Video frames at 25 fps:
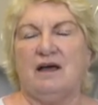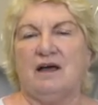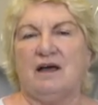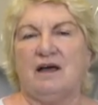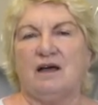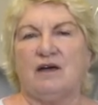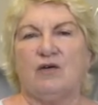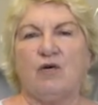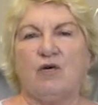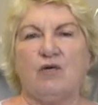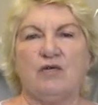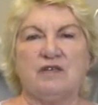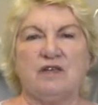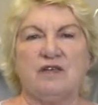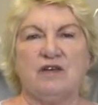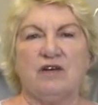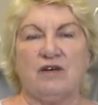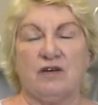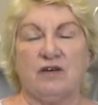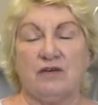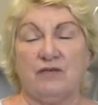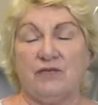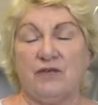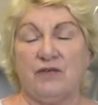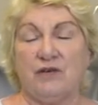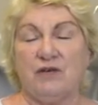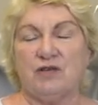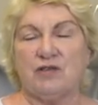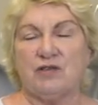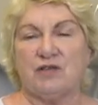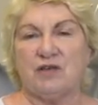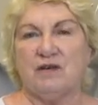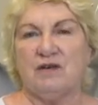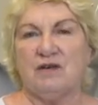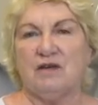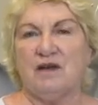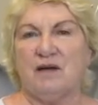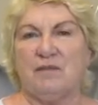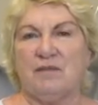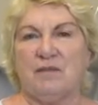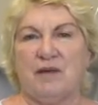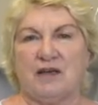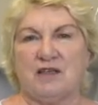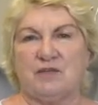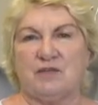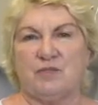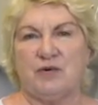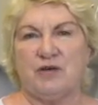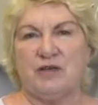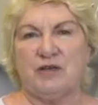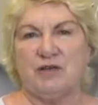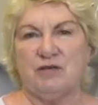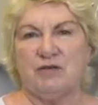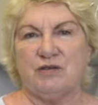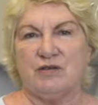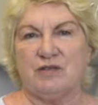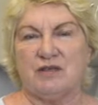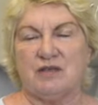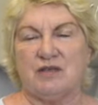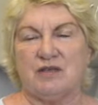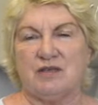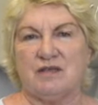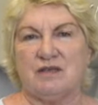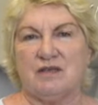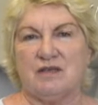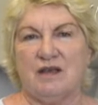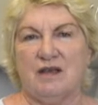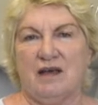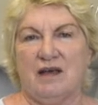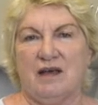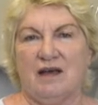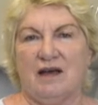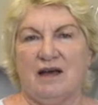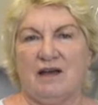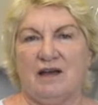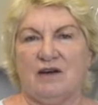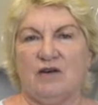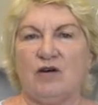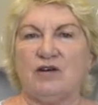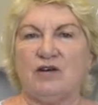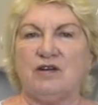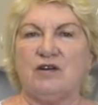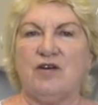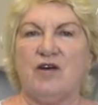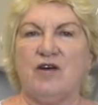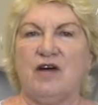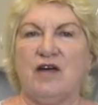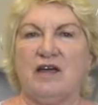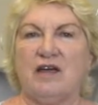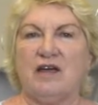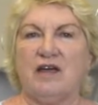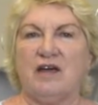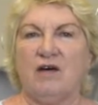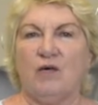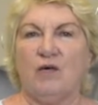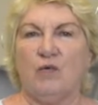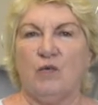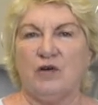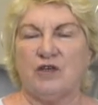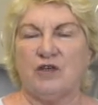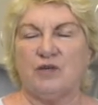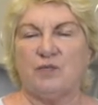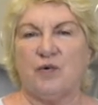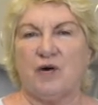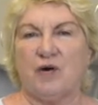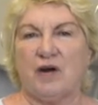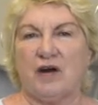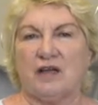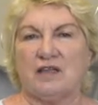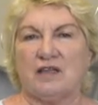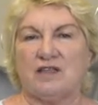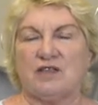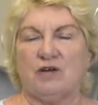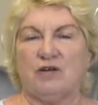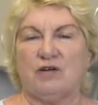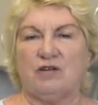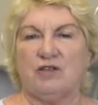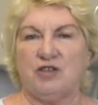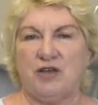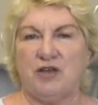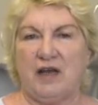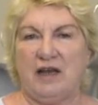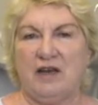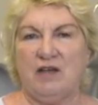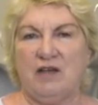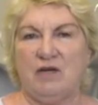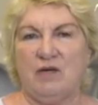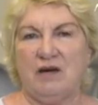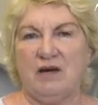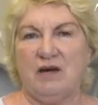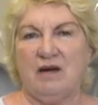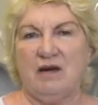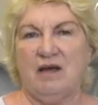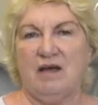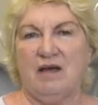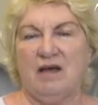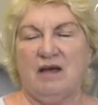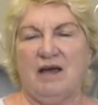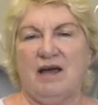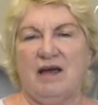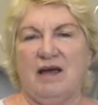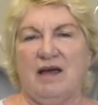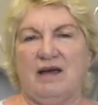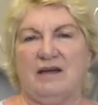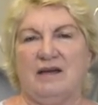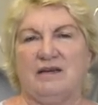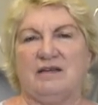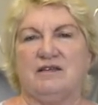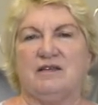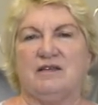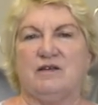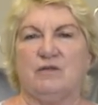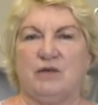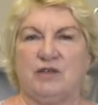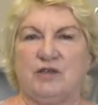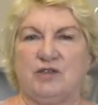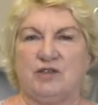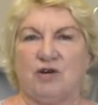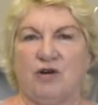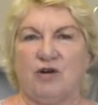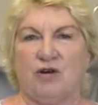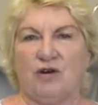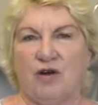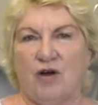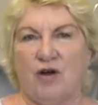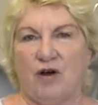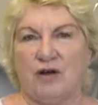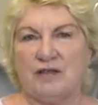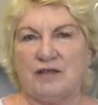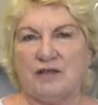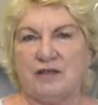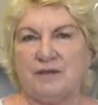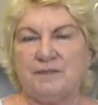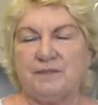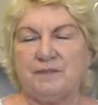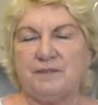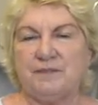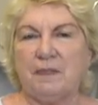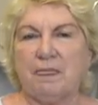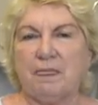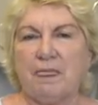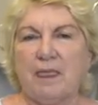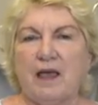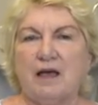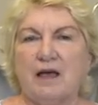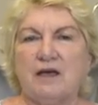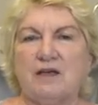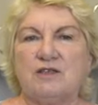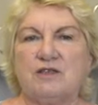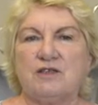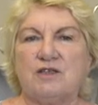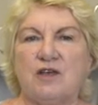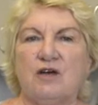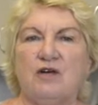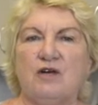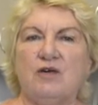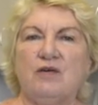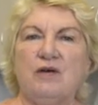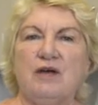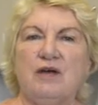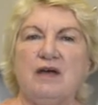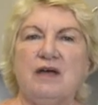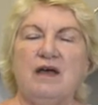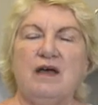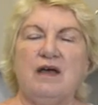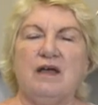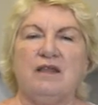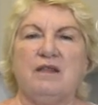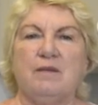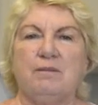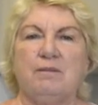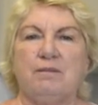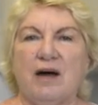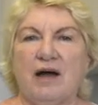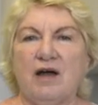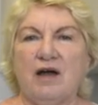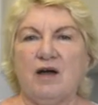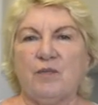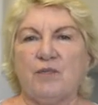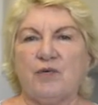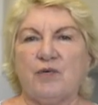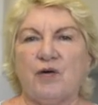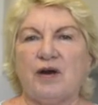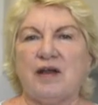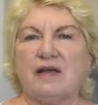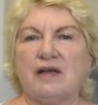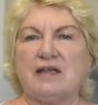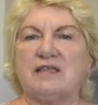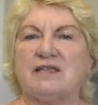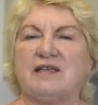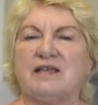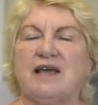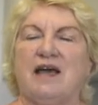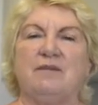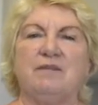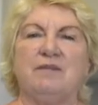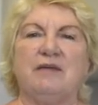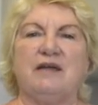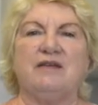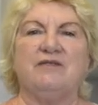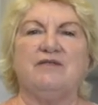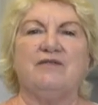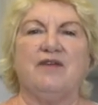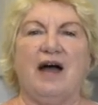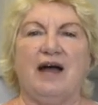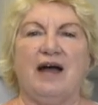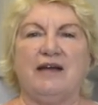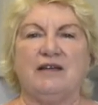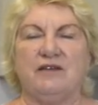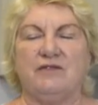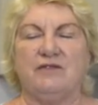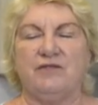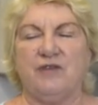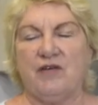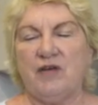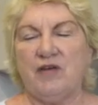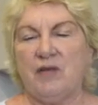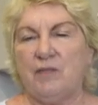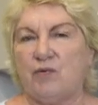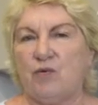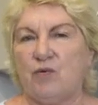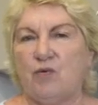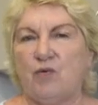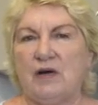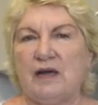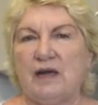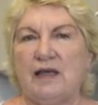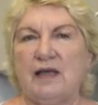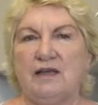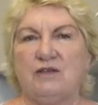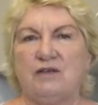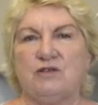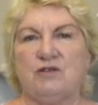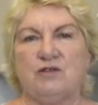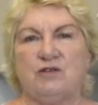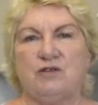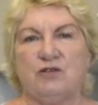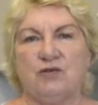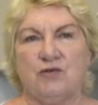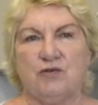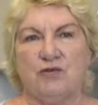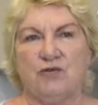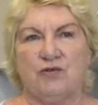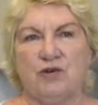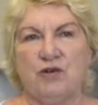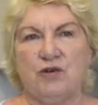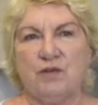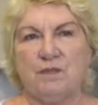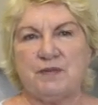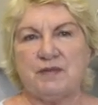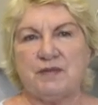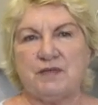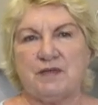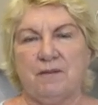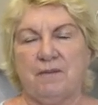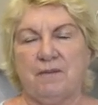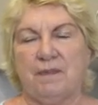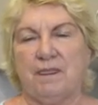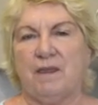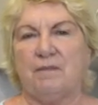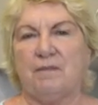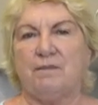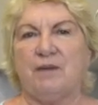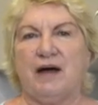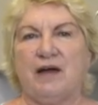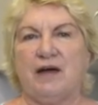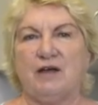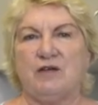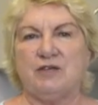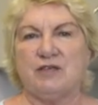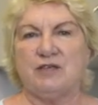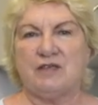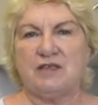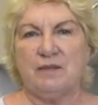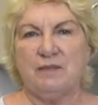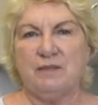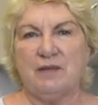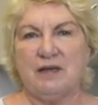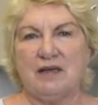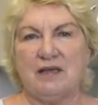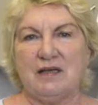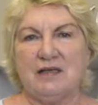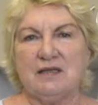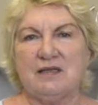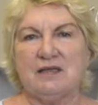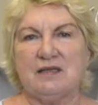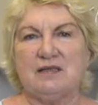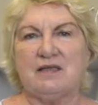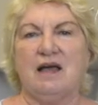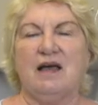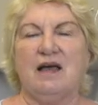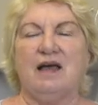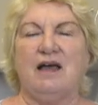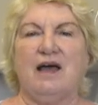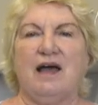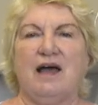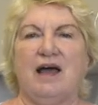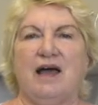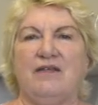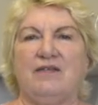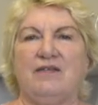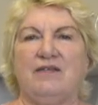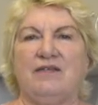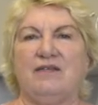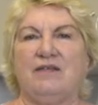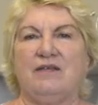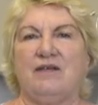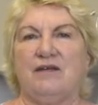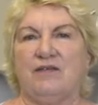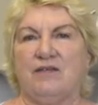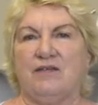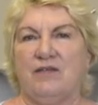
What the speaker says: causing confusion amongst producers and not knowing which products are genuine and which are not. So the bioproducts can be divided very broadly into two groups: the biostimulants and the